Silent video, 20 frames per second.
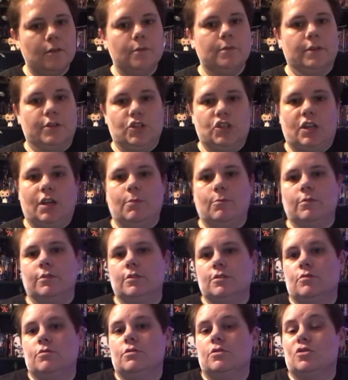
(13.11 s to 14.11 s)
which I will
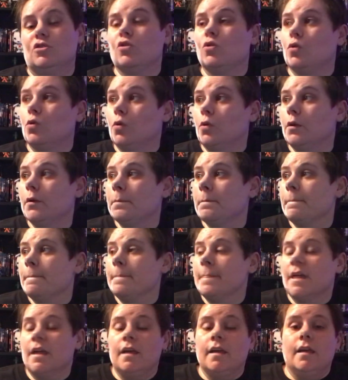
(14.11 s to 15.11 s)
do soon.
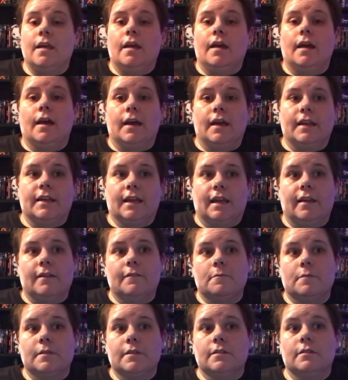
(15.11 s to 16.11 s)
And I
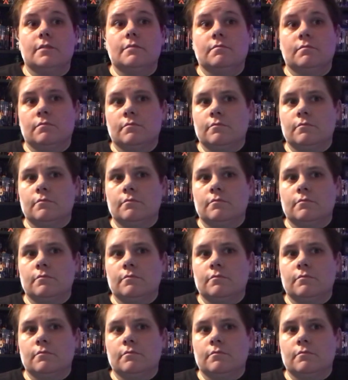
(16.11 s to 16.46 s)
have been